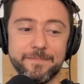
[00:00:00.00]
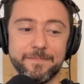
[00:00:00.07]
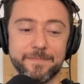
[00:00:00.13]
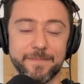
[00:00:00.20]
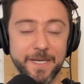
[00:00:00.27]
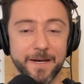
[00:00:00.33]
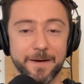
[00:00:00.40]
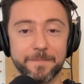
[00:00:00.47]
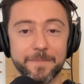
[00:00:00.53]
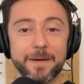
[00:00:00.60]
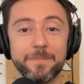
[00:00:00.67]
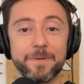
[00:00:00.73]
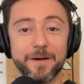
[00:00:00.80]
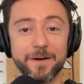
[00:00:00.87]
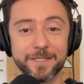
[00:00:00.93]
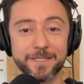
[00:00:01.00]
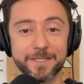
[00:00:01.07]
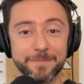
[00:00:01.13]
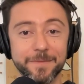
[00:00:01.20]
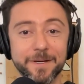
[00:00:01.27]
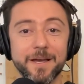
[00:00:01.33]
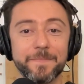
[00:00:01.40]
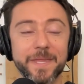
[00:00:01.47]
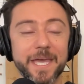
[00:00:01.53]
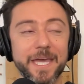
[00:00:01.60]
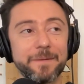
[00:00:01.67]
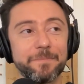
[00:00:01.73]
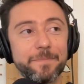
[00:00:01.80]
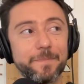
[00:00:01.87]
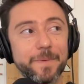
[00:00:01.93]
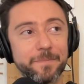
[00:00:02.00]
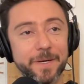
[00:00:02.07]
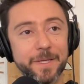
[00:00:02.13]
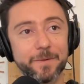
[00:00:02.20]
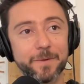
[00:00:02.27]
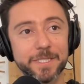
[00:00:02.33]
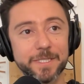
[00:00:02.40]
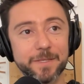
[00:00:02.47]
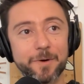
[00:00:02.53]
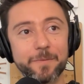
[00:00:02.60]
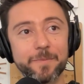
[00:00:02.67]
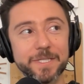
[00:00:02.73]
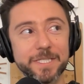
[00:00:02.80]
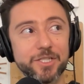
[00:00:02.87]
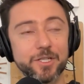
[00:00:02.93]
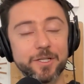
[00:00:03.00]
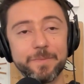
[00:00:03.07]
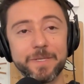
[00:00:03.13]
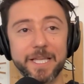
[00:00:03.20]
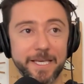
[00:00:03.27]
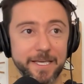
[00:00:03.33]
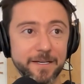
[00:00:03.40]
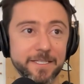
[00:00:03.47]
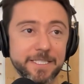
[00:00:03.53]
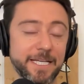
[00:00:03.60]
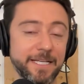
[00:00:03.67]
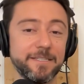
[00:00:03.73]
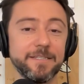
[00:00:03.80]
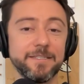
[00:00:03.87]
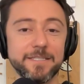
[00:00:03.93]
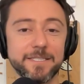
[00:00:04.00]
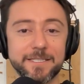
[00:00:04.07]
Yeah, that'd be awesome. And and by the way, is the purpose should it be like a sentence?